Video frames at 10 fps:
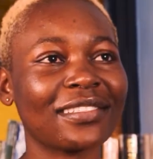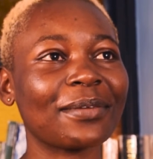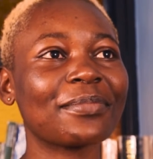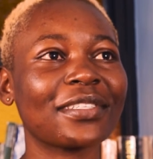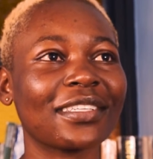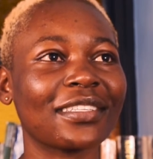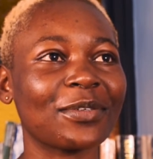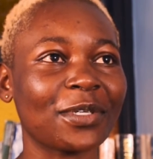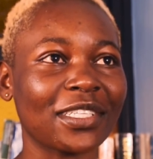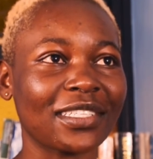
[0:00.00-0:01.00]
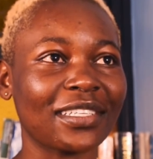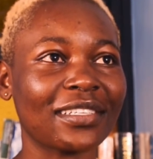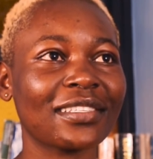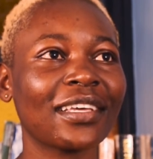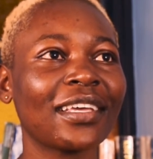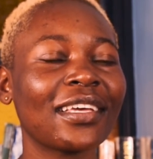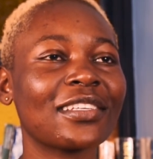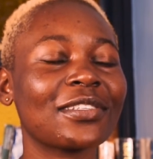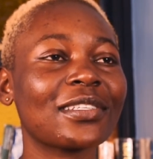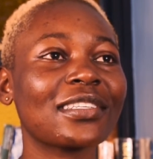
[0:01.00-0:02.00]
stepped into AkiraChix
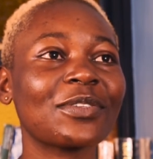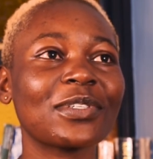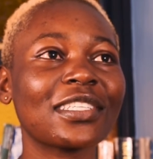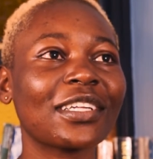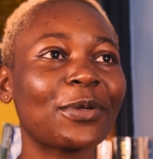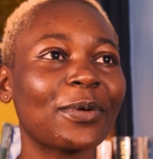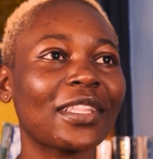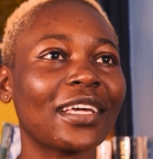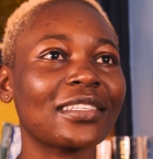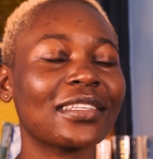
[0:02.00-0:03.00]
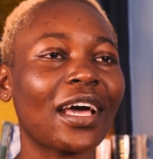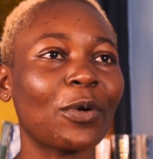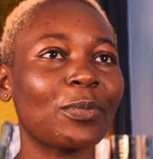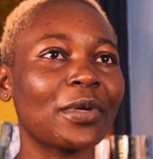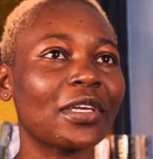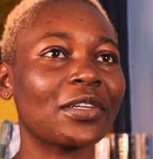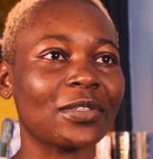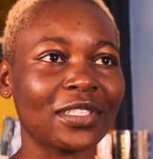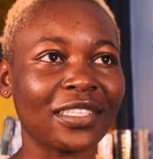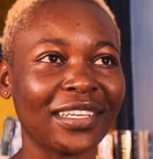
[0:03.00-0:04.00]
and just graduating and knowing that I will be
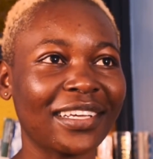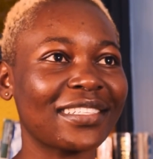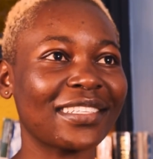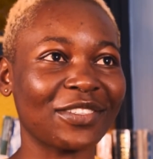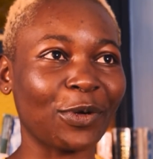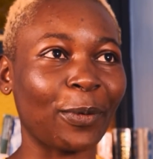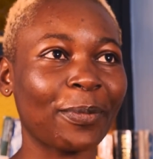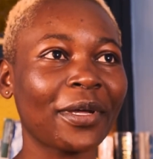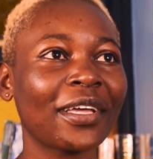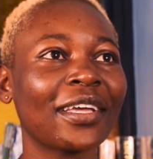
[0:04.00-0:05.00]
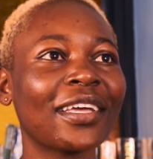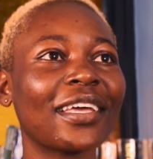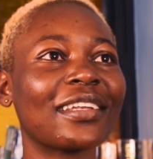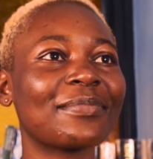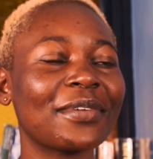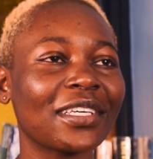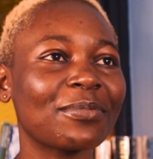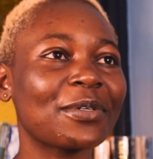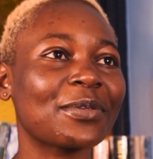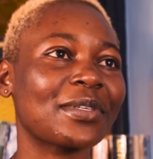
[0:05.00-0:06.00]
graduating and getting a job and being
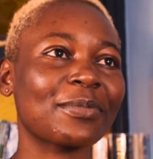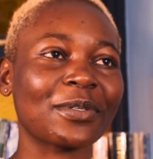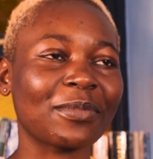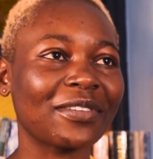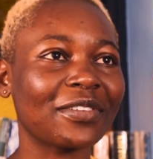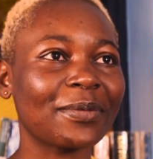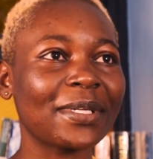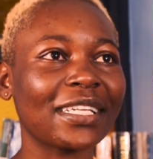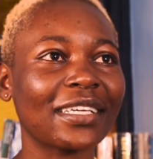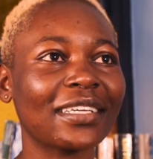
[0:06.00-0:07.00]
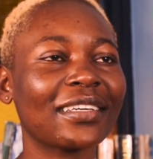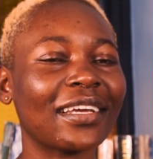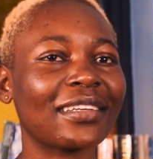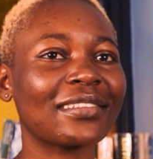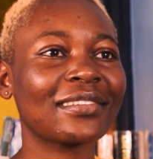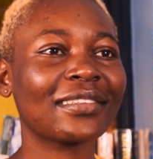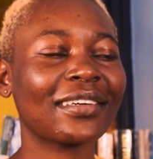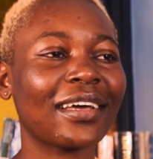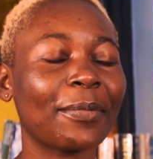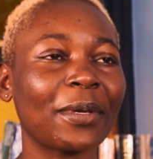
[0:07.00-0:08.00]
able to support my family and
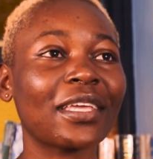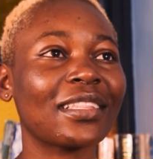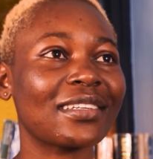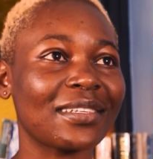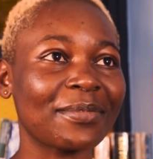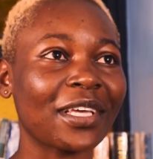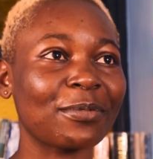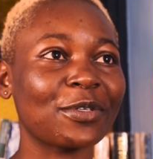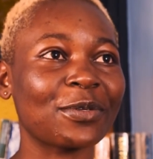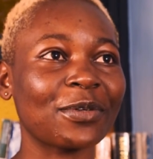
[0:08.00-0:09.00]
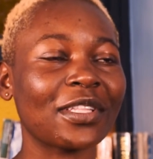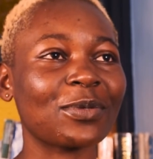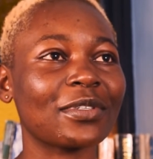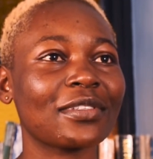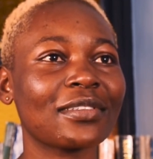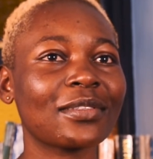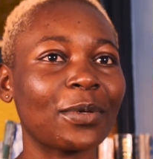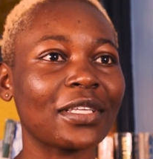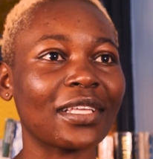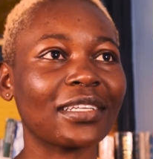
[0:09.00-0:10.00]
uh, making their dreams come true. That was so
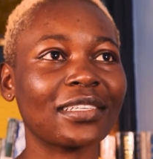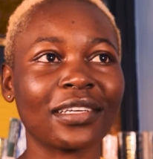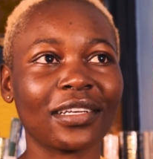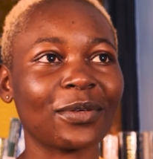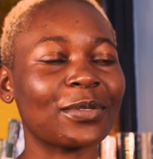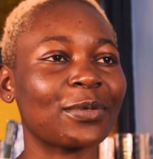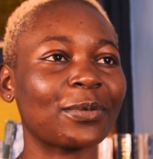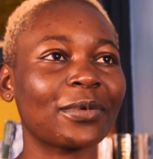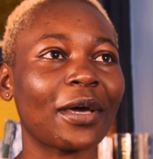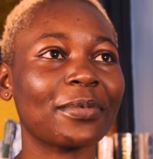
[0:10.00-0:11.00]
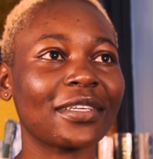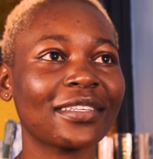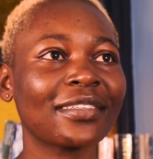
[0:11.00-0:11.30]
exciting and I was so happy.